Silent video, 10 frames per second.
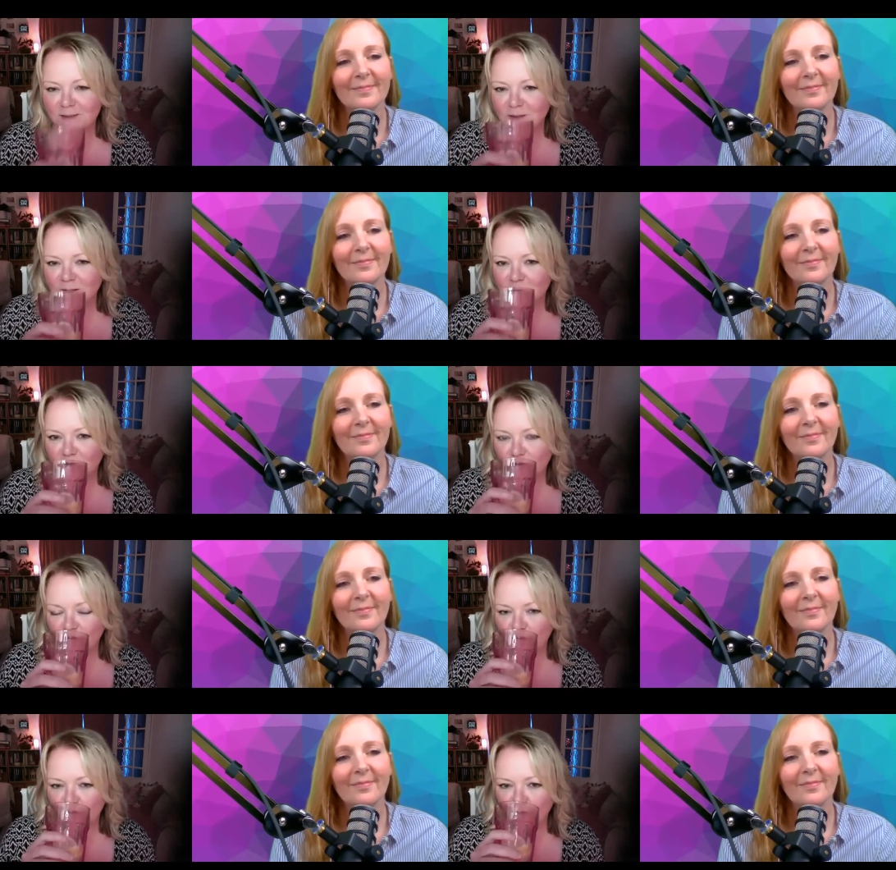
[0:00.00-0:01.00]
Speaker 1: Yeah.
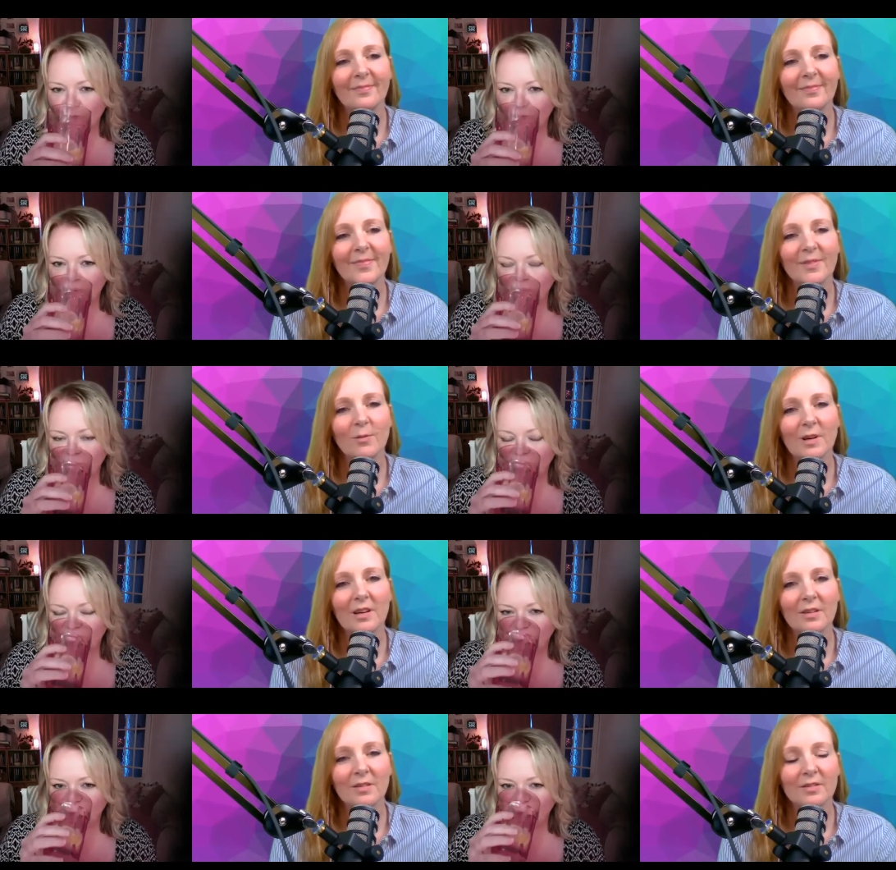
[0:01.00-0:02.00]

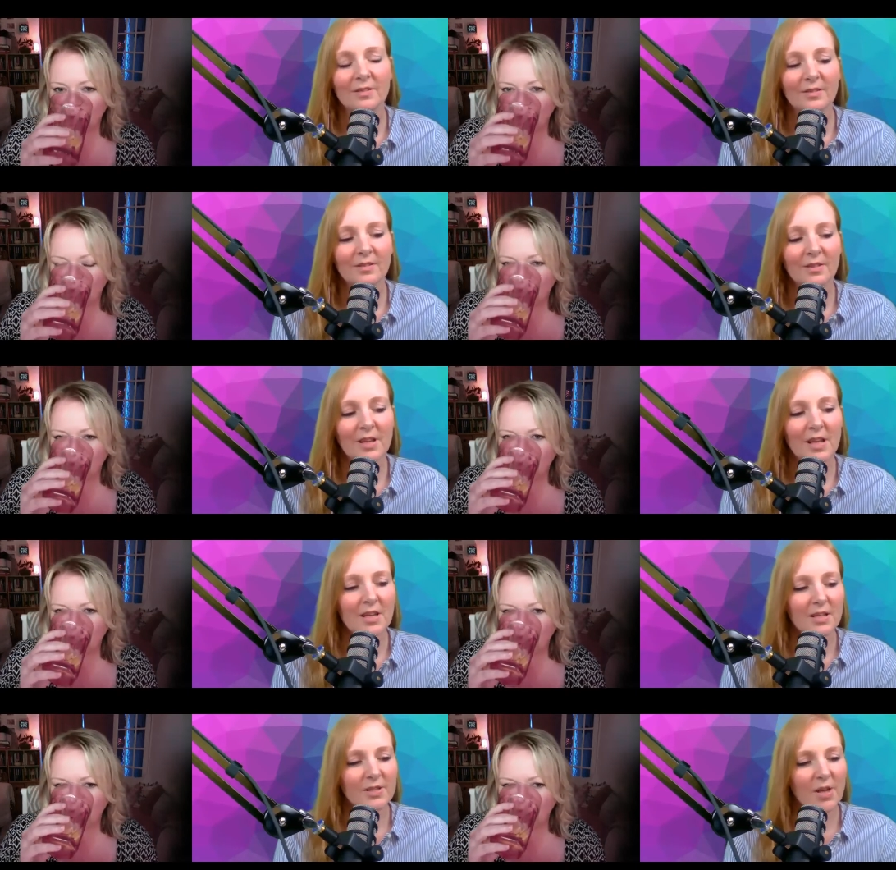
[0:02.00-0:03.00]
Wow.
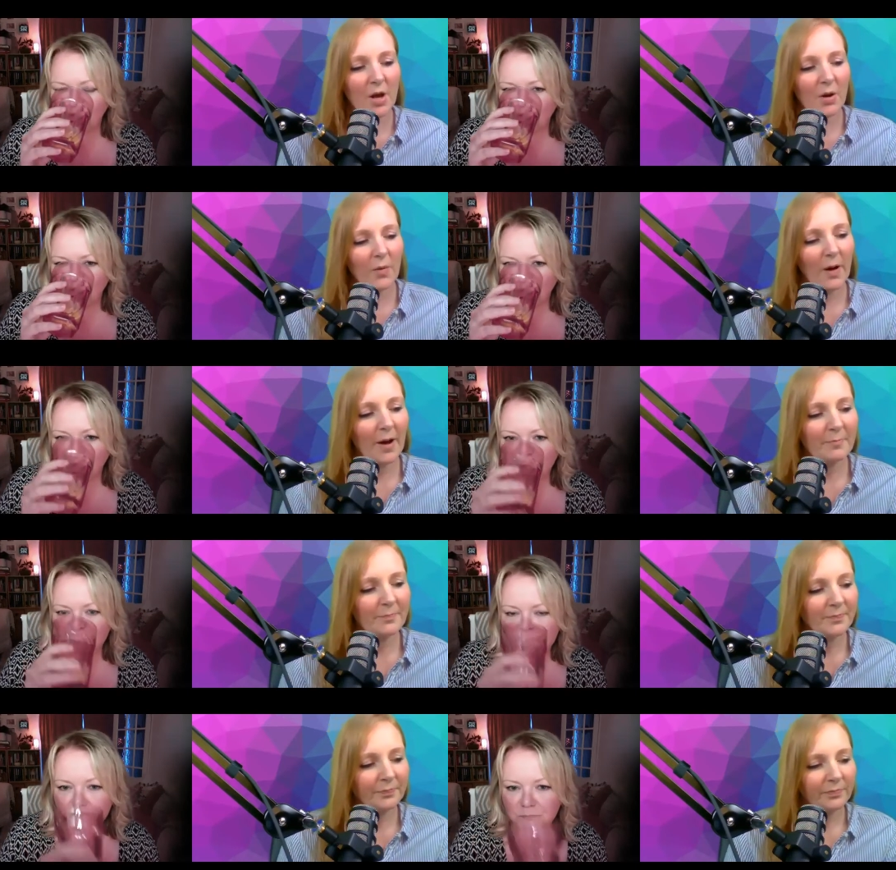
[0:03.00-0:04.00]
So,
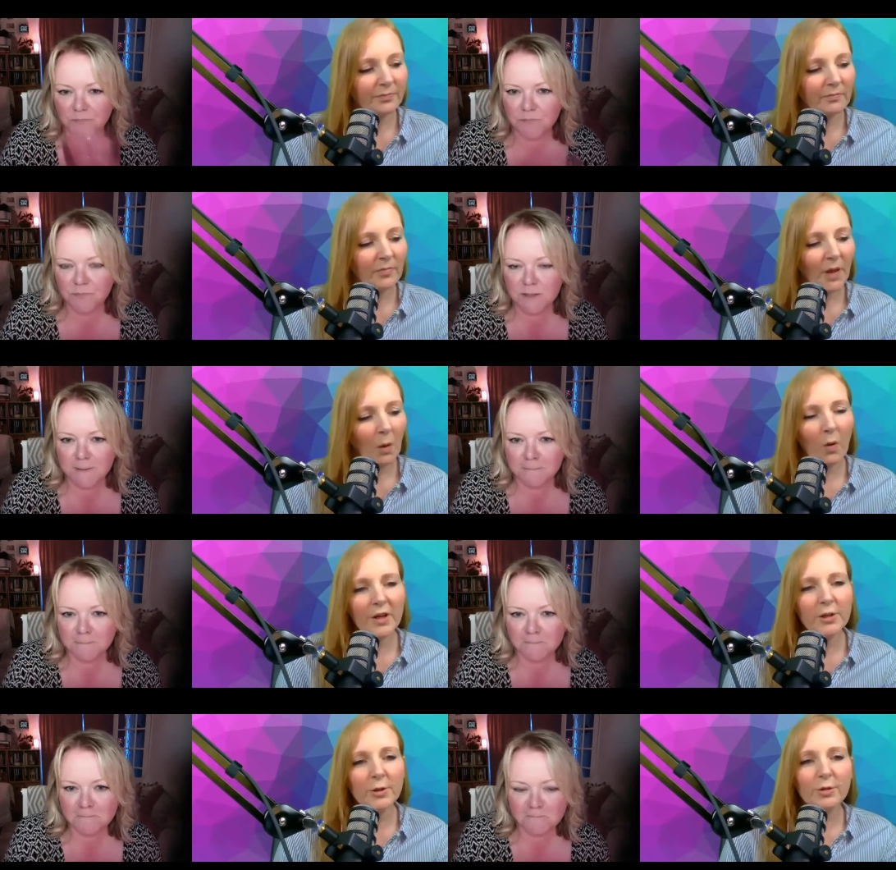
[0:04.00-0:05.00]
um,
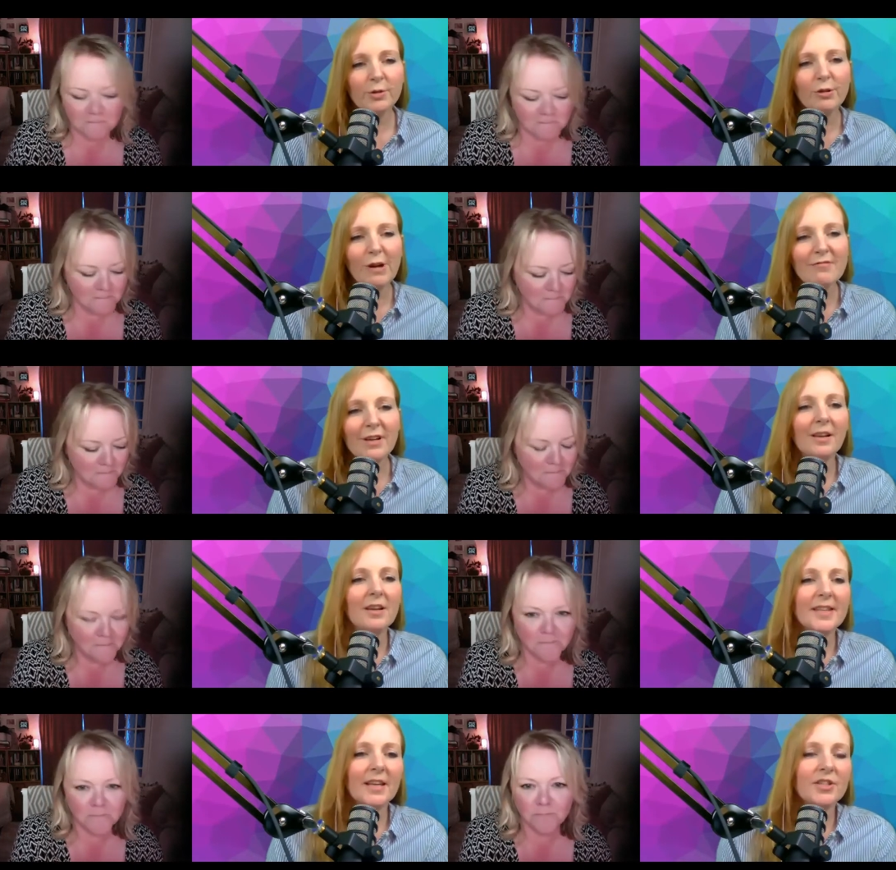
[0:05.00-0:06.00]
what are your great
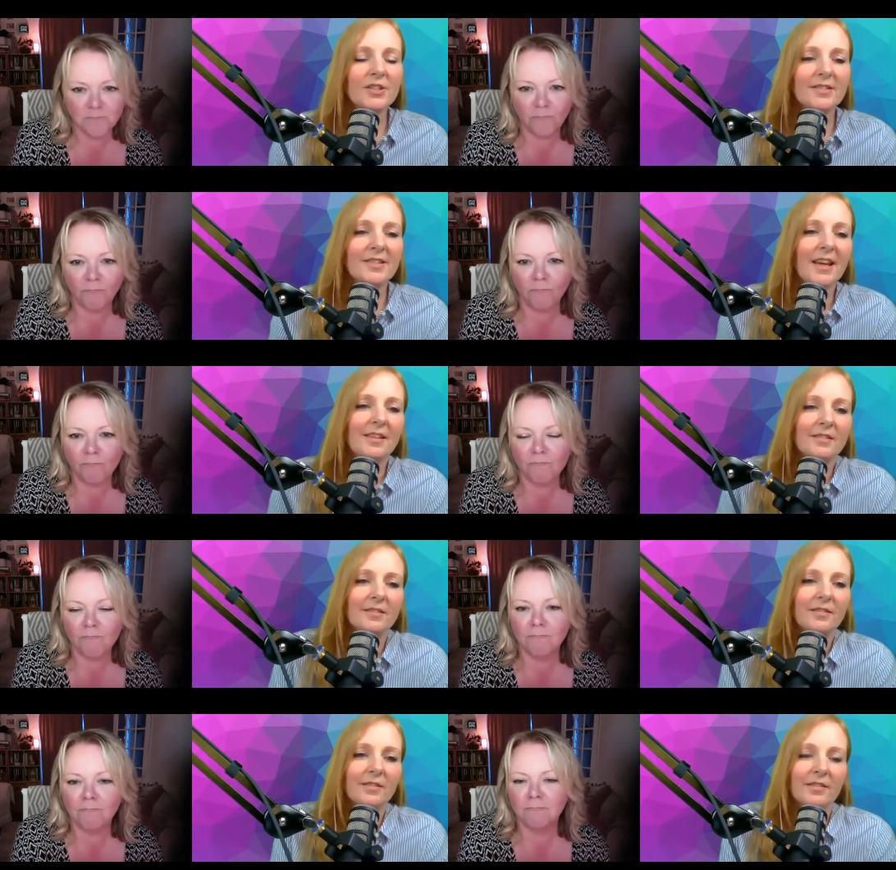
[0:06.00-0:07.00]
realizations then?
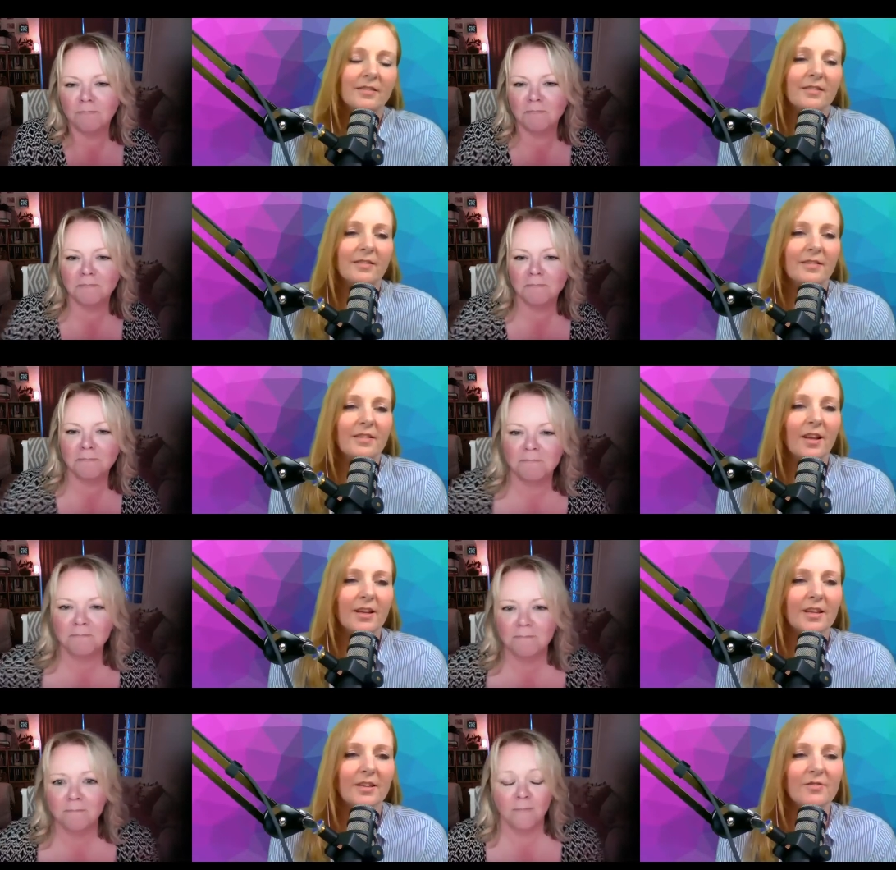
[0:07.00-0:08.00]

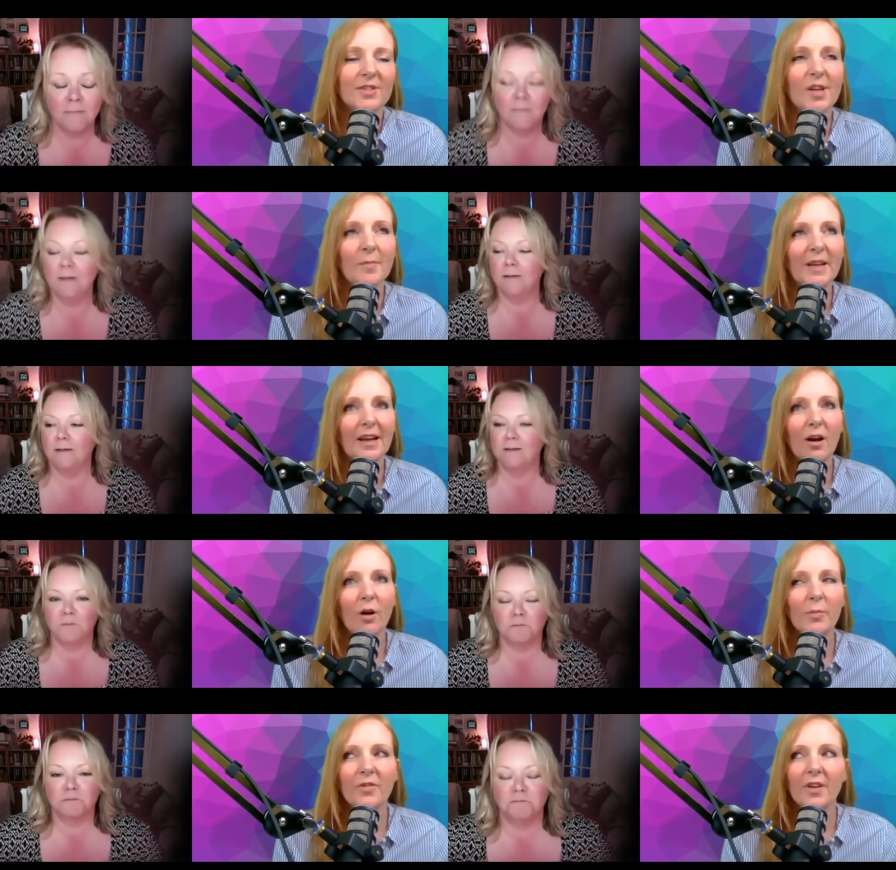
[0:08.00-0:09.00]
Like summing
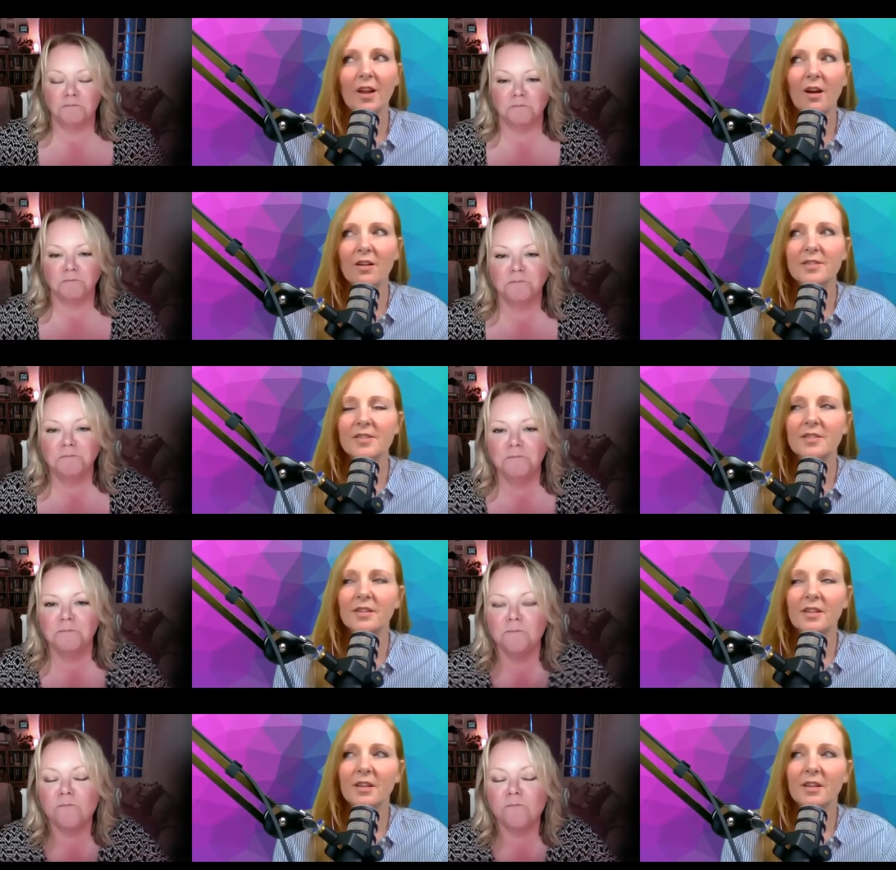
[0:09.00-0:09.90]
up the last